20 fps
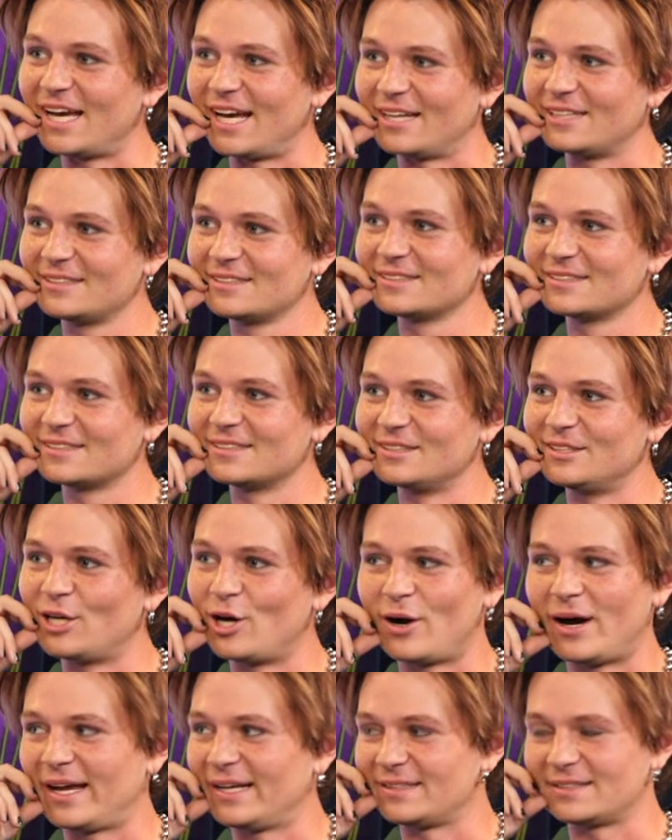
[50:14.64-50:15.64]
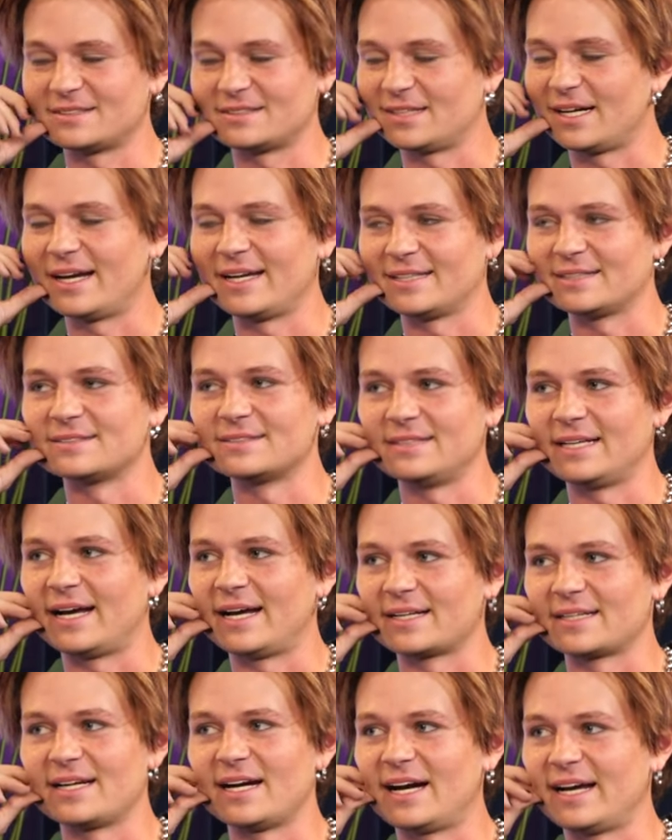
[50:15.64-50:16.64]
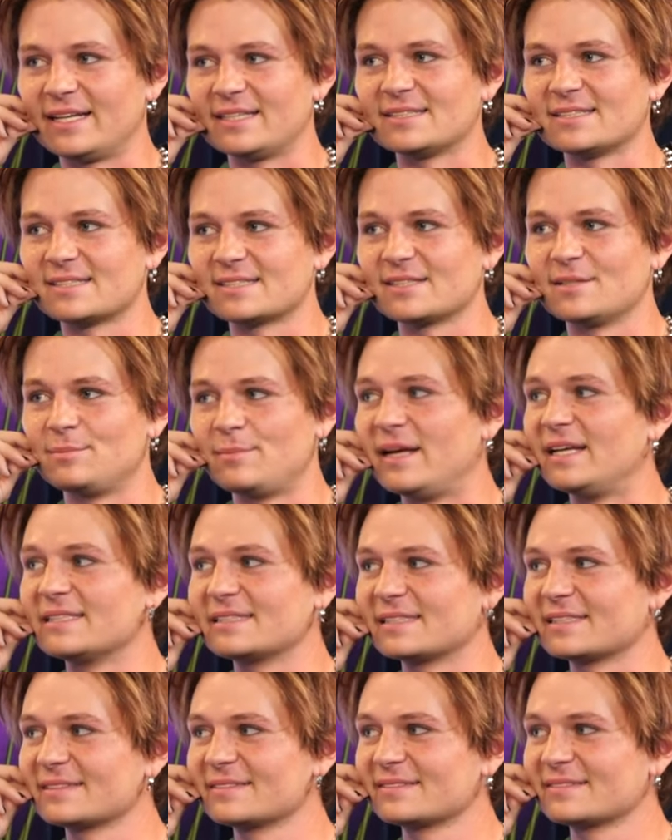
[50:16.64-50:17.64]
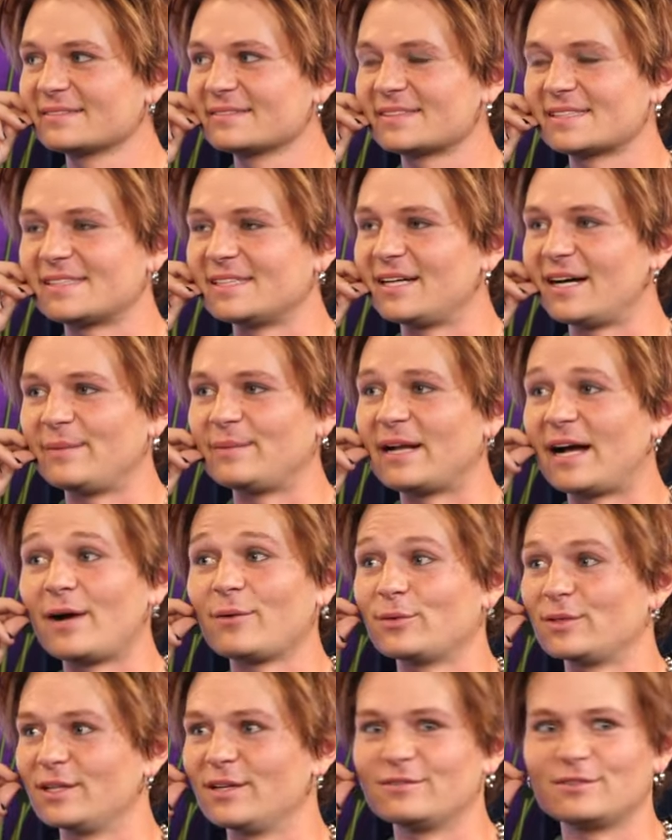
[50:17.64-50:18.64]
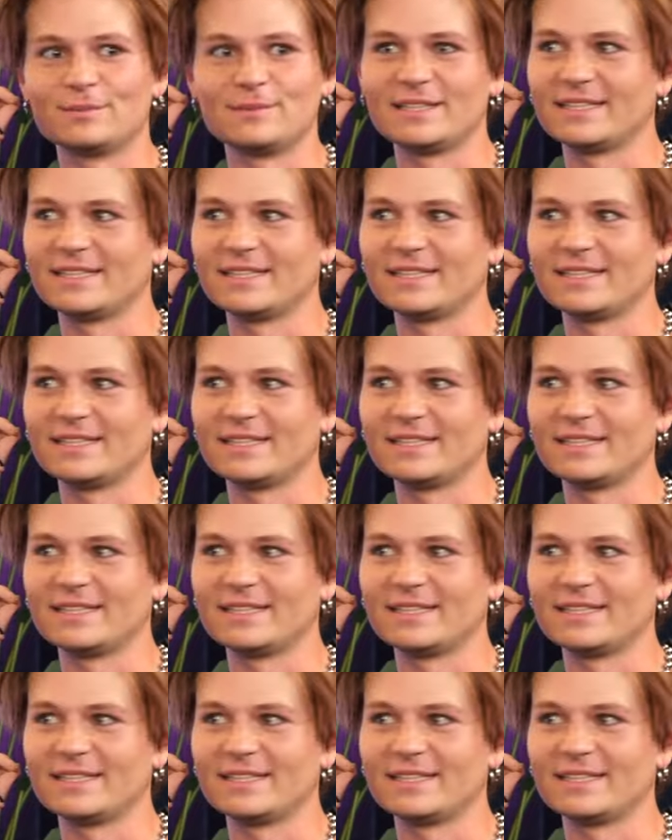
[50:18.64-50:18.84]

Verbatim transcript: Yeah. Yeah. No, Guy is amazing. I mean, I would love to